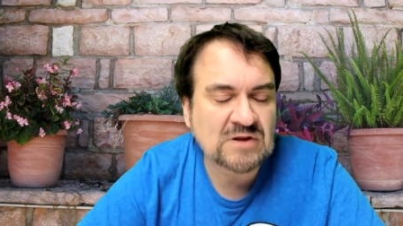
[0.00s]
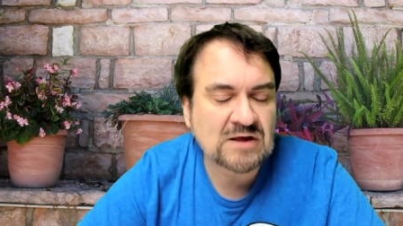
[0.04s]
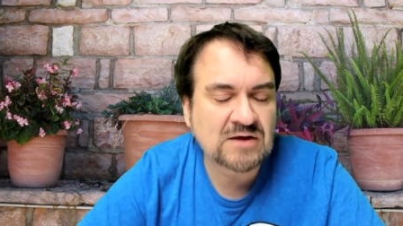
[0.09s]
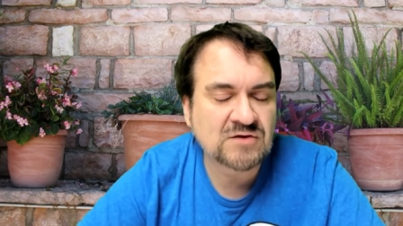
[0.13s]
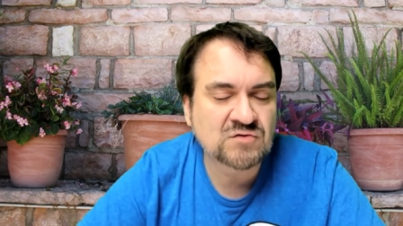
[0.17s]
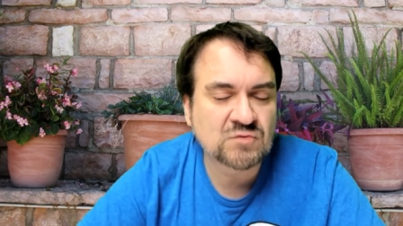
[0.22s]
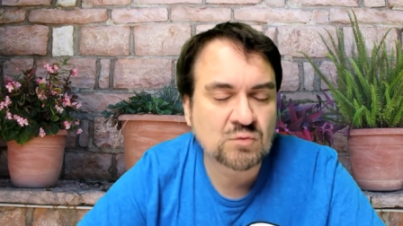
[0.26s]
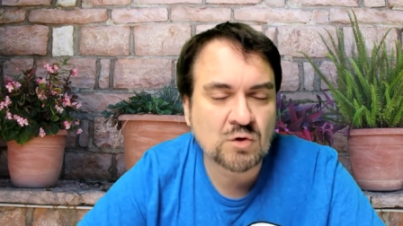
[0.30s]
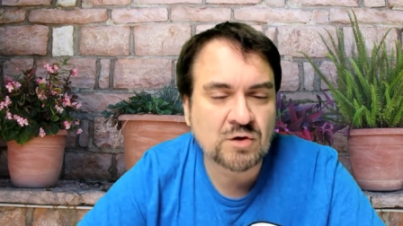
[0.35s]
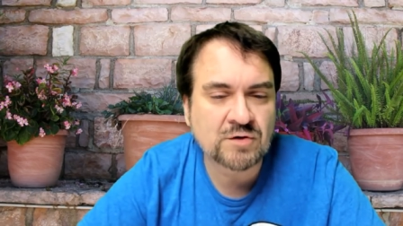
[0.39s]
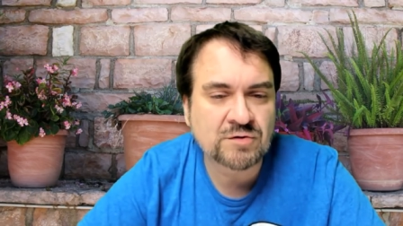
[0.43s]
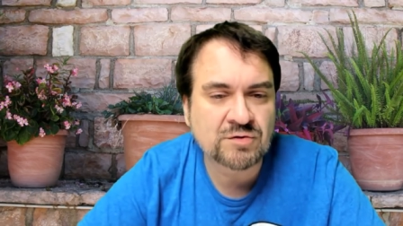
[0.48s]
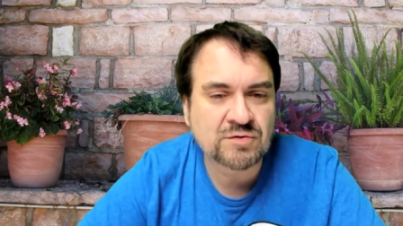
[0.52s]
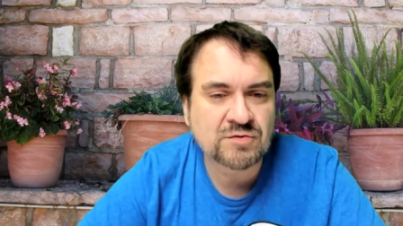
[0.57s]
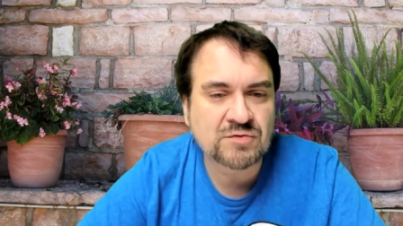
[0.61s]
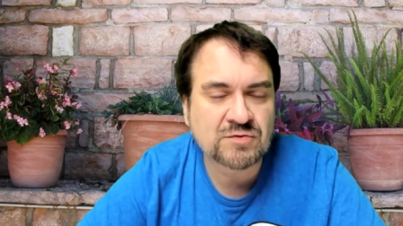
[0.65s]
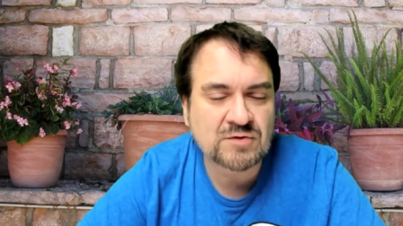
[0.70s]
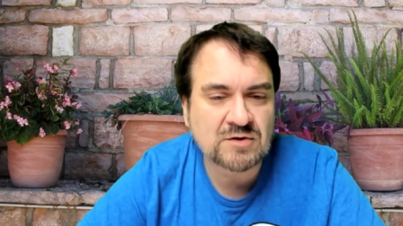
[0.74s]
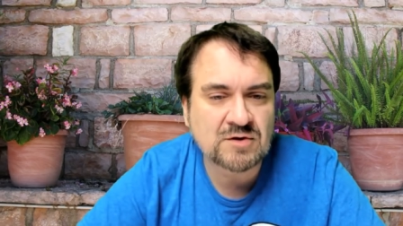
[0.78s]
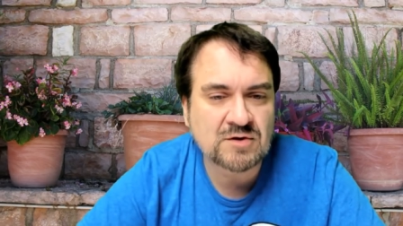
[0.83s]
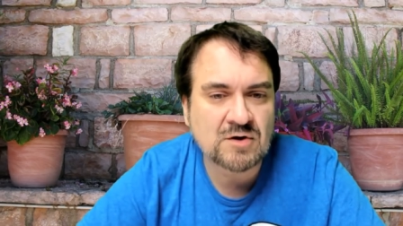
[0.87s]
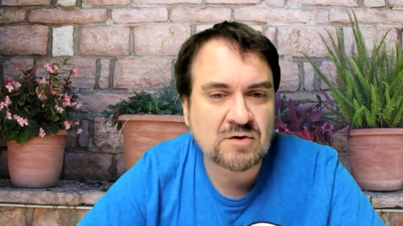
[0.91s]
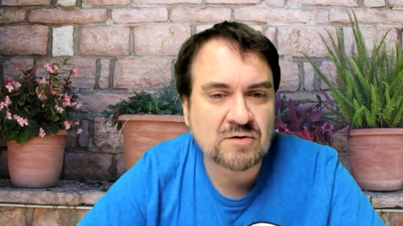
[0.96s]
it's worth,
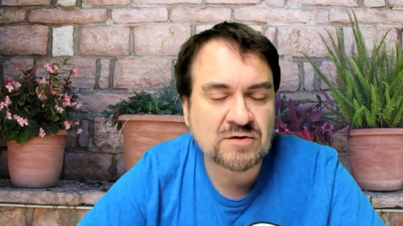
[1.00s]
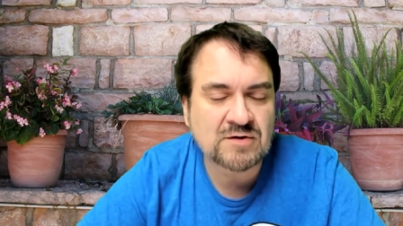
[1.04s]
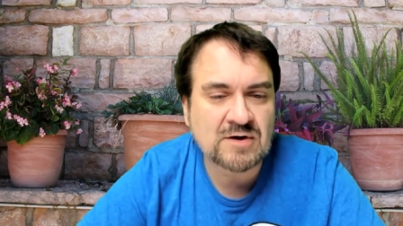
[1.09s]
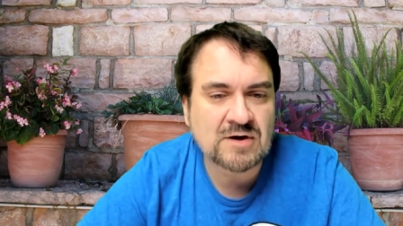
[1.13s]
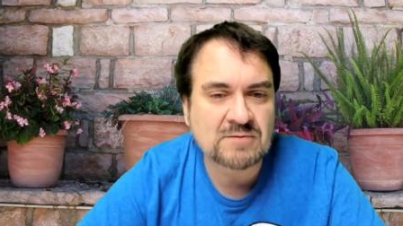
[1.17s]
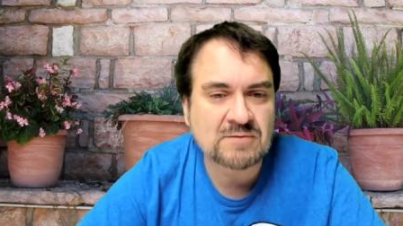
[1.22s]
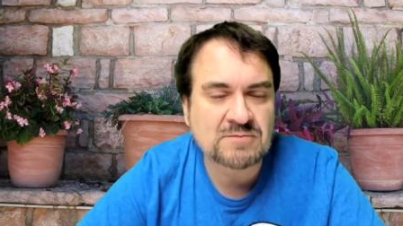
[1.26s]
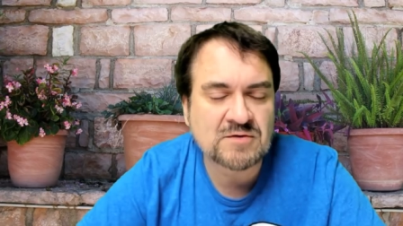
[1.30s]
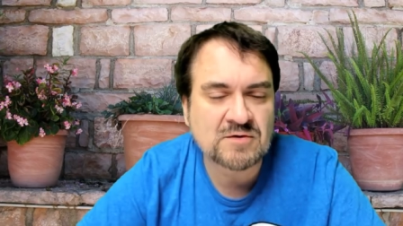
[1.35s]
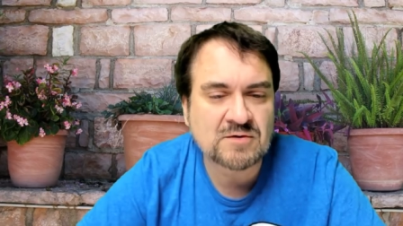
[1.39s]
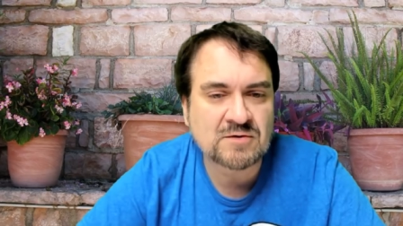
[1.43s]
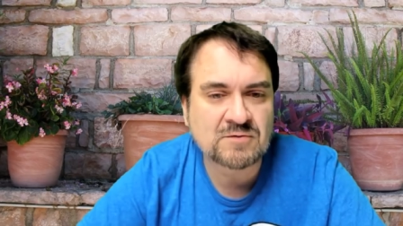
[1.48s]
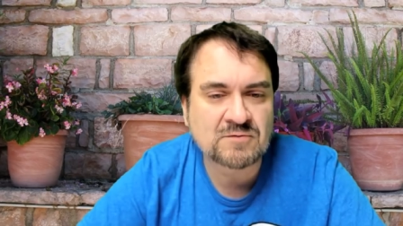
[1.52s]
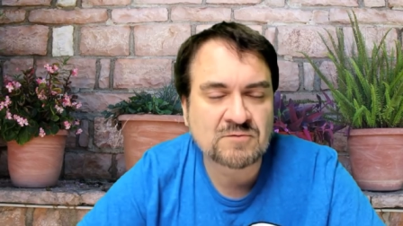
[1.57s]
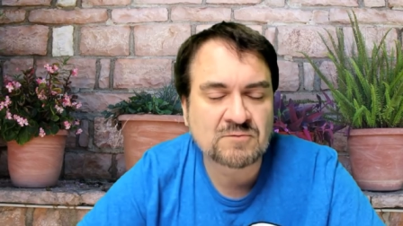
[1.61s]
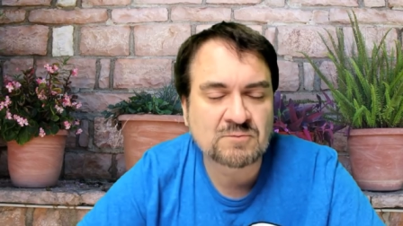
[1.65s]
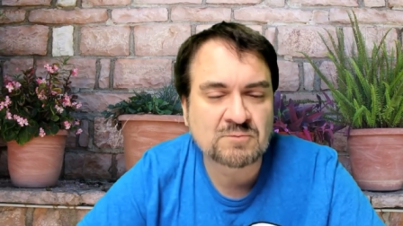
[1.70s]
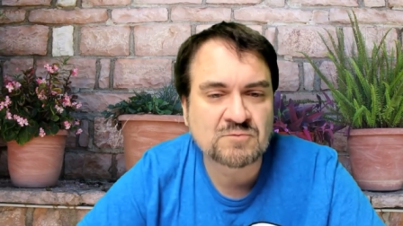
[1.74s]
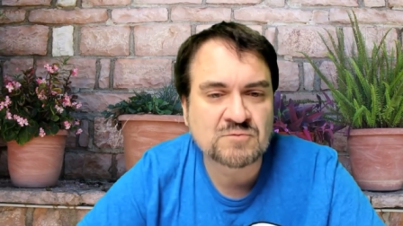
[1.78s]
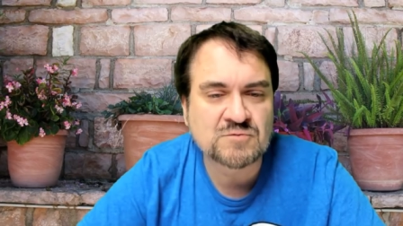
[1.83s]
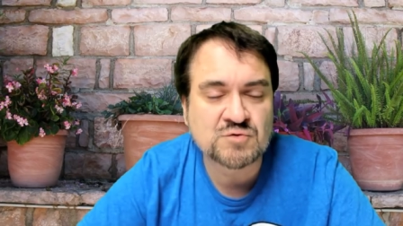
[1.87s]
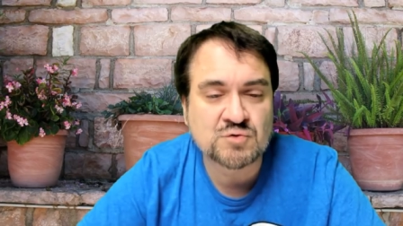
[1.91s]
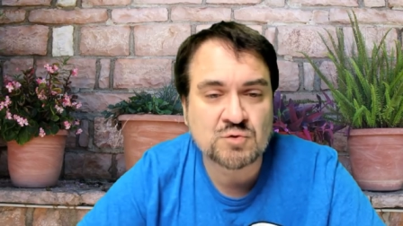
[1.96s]
you know, the the
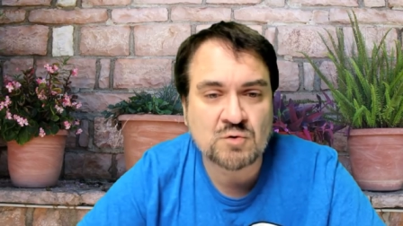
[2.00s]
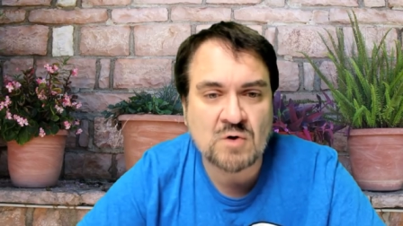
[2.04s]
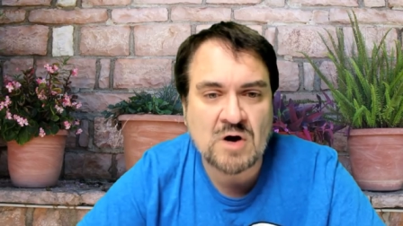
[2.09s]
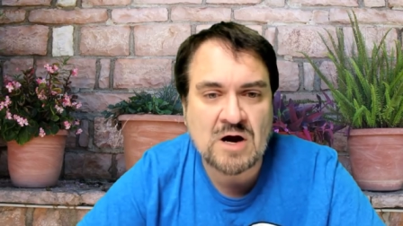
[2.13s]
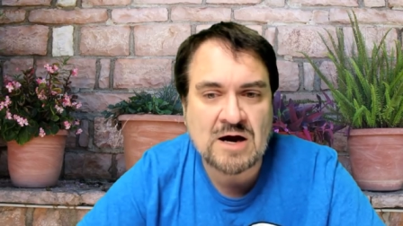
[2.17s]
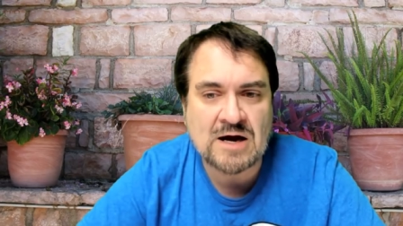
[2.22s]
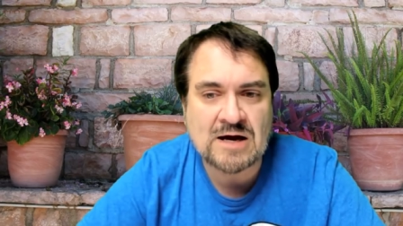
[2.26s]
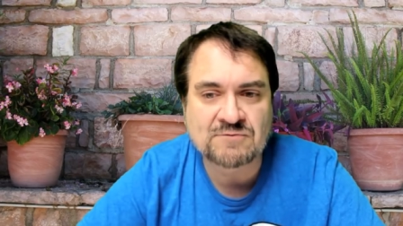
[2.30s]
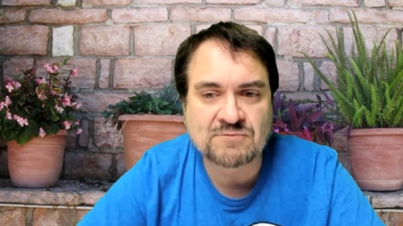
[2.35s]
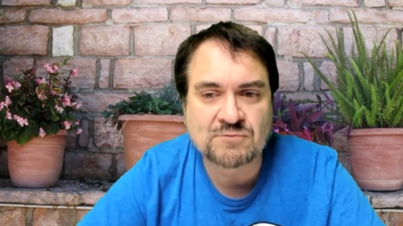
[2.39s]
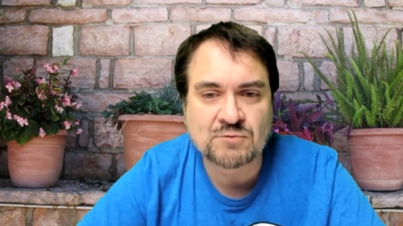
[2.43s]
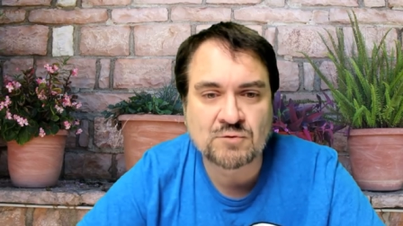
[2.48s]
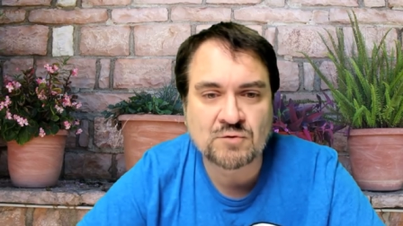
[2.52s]
drive.